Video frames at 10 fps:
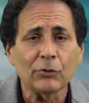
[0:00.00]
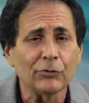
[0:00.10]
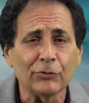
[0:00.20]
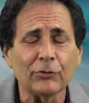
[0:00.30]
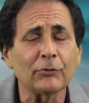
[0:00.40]

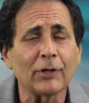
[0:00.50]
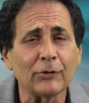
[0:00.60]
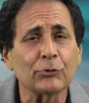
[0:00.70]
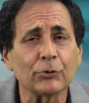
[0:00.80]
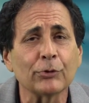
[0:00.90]
She says, "I
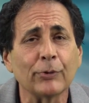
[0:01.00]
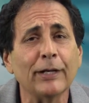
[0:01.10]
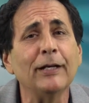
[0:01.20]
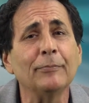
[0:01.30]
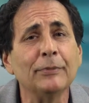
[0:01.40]
assure you
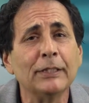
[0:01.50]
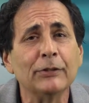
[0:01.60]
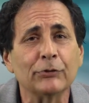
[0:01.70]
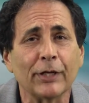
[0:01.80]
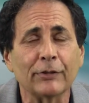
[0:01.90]
I am,
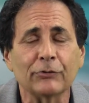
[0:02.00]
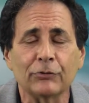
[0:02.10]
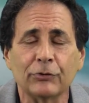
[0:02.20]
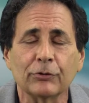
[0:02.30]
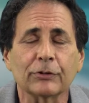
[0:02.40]
Janice,"
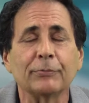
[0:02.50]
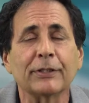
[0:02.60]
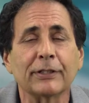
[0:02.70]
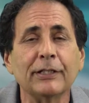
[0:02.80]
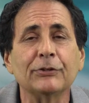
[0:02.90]
and she took the
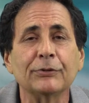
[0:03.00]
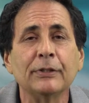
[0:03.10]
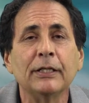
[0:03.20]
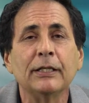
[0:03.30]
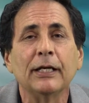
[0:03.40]

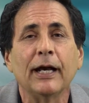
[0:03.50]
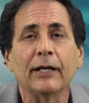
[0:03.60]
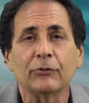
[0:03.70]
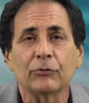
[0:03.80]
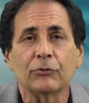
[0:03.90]
medication
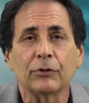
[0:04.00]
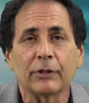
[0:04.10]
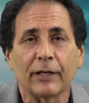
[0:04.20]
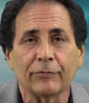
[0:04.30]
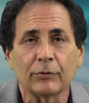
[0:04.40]
and she
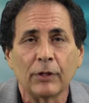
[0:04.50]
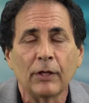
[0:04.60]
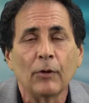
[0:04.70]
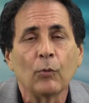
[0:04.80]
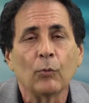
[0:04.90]
left.
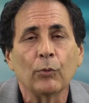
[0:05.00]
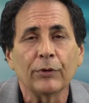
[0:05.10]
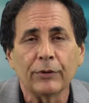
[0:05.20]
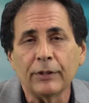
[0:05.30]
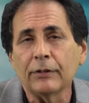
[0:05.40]

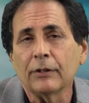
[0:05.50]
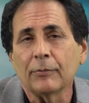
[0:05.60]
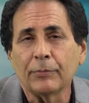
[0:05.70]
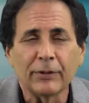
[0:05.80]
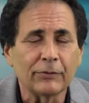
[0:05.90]
Within
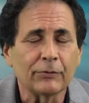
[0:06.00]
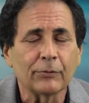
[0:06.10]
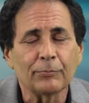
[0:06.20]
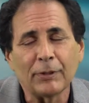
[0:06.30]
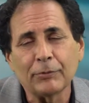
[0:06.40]
a month,
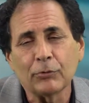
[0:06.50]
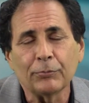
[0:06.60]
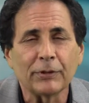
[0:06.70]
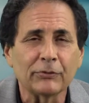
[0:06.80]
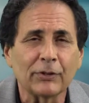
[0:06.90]
maybe 2
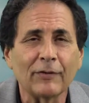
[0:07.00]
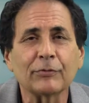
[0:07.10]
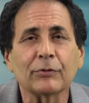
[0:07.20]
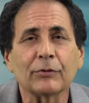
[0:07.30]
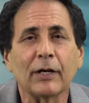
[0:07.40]
months
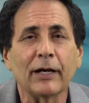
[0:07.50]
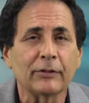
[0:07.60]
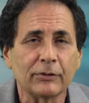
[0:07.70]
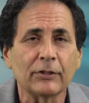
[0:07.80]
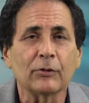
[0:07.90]
after I
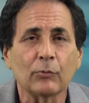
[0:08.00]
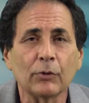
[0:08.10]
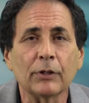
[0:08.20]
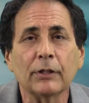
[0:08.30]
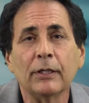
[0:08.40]
had done the
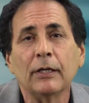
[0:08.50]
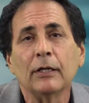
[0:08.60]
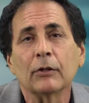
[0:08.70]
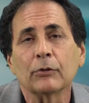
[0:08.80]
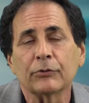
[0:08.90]
work,
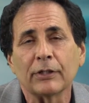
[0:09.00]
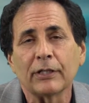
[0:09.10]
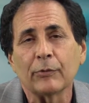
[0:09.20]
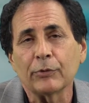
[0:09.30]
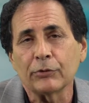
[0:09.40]
Lizette and
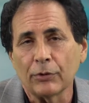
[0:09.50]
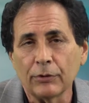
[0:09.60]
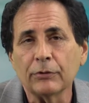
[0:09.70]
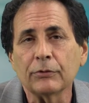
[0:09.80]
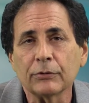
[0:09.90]
I
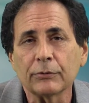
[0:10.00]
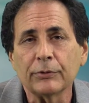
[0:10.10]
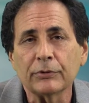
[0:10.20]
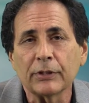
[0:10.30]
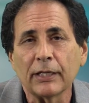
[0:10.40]
returned to
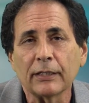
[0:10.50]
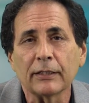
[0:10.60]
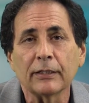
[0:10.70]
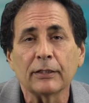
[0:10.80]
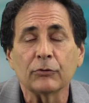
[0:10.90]

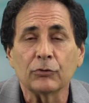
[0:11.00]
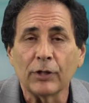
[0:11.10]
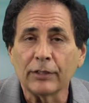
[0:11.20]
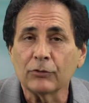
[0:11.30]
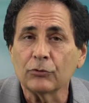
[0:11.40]
Louisiana and
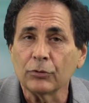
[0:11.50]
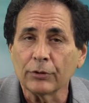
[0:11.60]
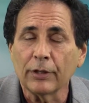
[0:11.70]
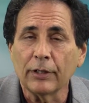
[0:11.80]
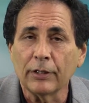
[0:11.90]
Janice
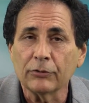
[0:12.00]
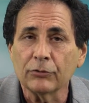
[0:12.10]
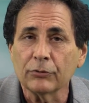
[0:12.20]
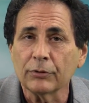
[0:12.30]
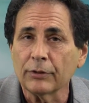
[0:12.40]
took us
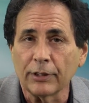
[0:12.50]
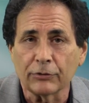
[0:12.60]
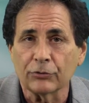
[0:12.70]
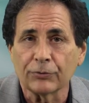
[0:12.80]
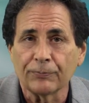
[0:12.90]
to
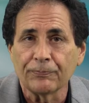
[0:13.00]
lunch.